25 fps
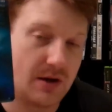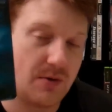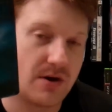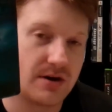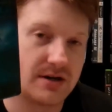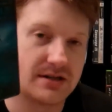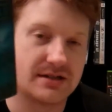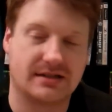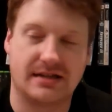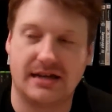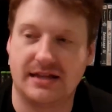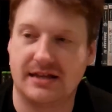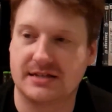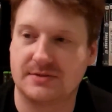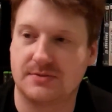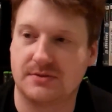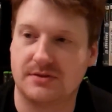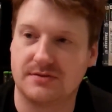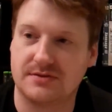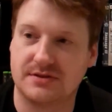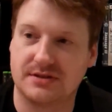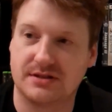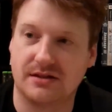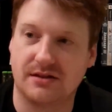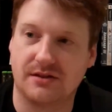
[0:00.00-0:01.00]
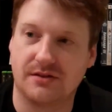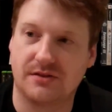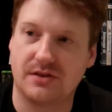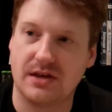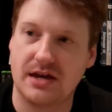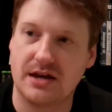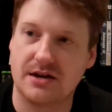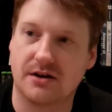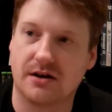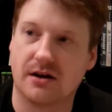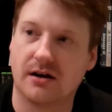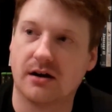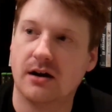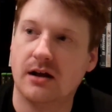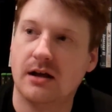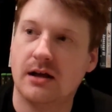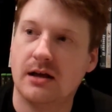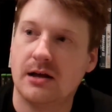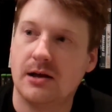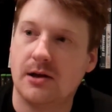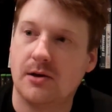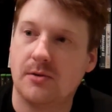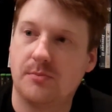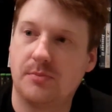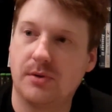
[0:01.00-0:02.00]
wanted to see this when it was in the theater,
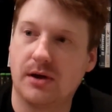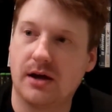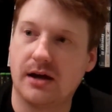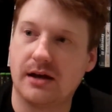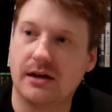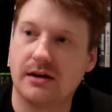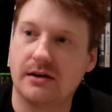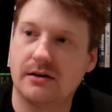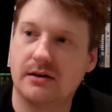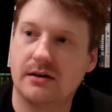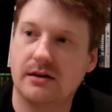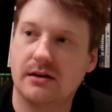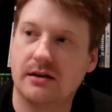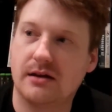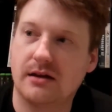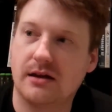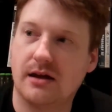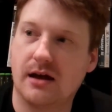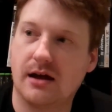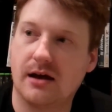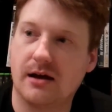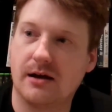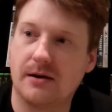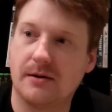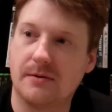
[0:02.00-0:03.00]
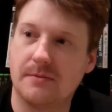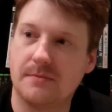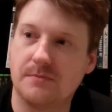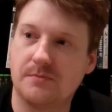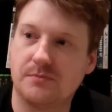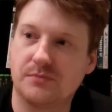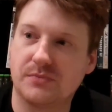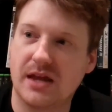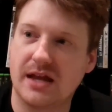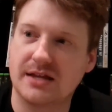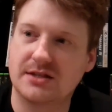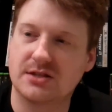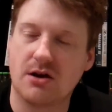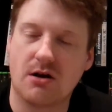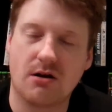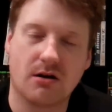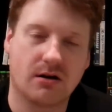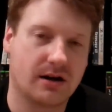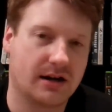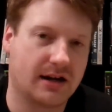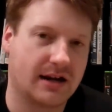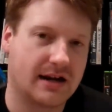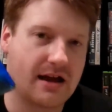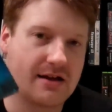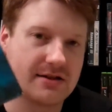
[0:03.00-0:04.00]
but it's hard
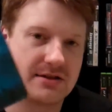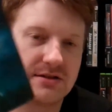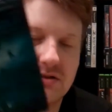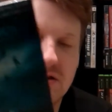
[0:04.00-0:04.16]
to get out to